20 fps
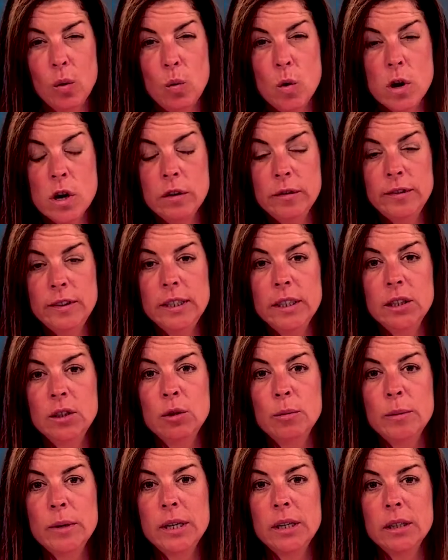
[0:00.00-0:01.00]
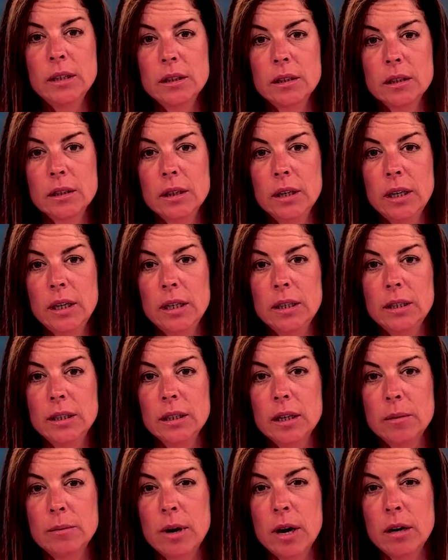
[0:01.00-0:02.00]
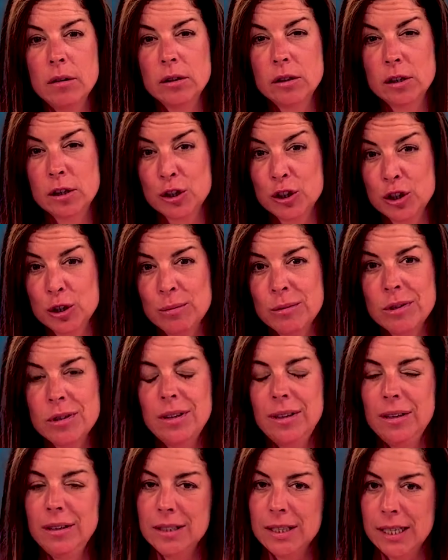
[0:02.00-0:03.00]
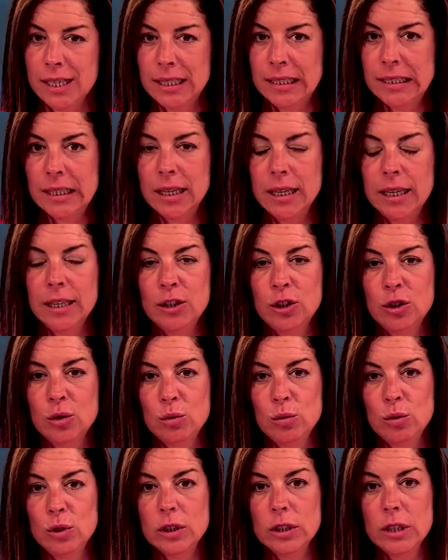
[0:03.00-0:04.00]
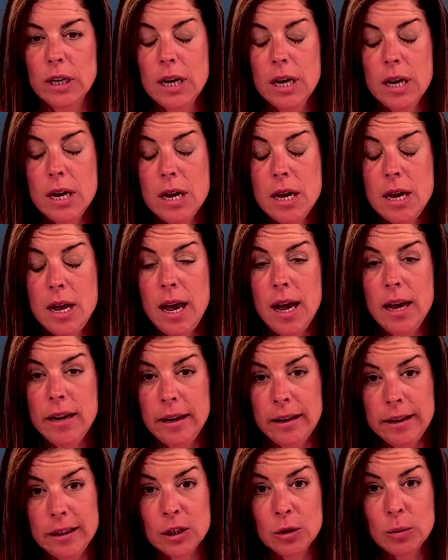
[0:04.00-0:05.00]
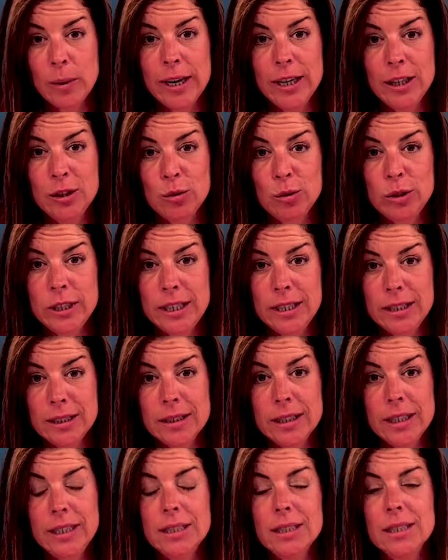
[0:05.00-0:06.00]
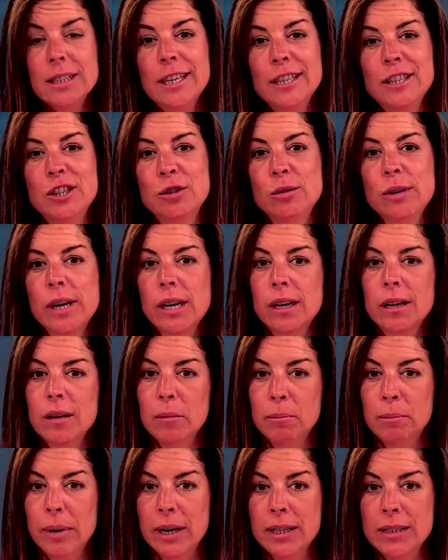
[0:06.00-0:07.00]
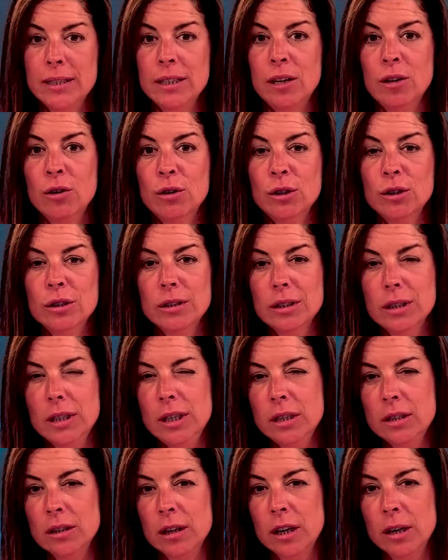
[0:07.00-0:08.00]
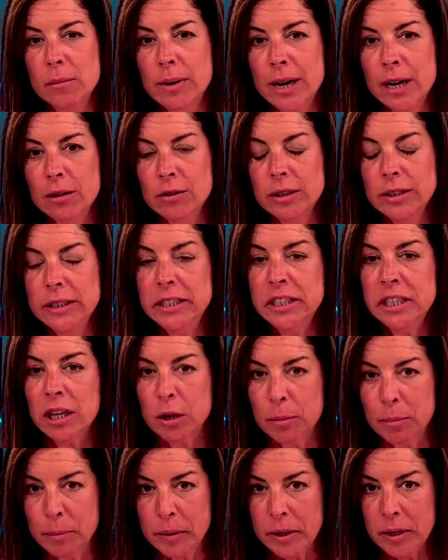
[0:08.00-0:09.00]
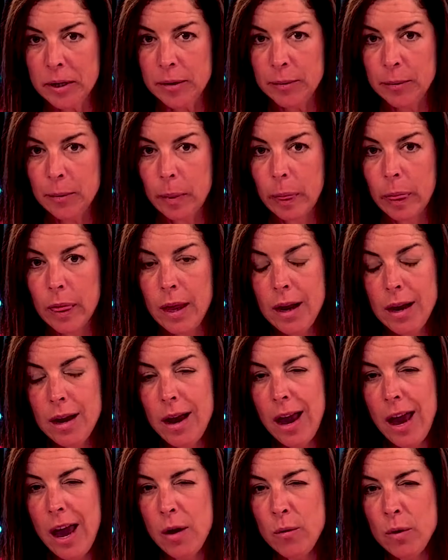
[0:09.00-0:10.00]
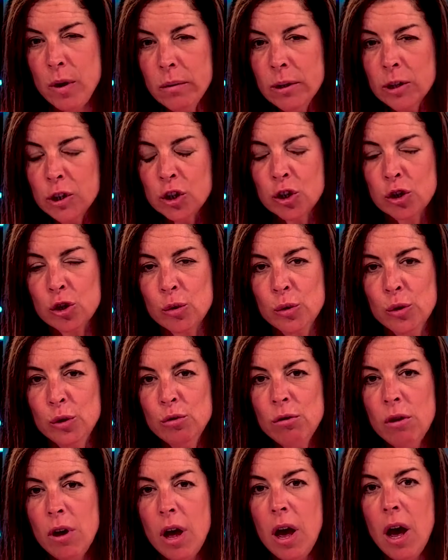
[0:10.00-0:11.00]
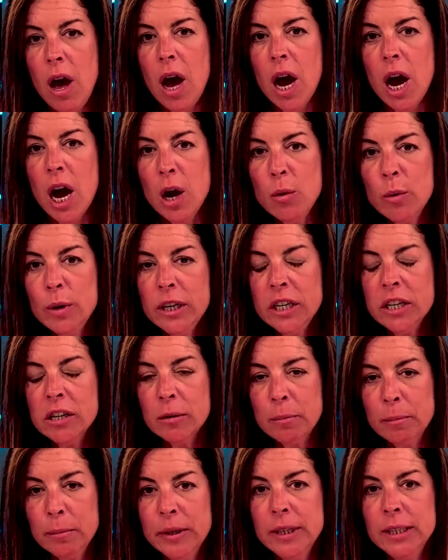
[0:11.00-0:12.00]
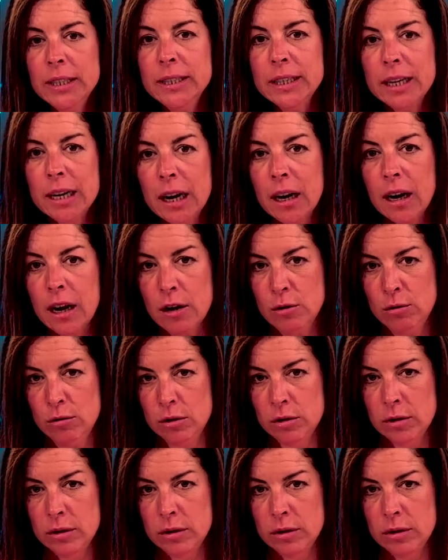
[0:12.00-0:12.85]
One of these domains is about customer data and tools. And that is why today's Inside Track by Deloitte is all about ERP. And we will show you how an ERP in the cloud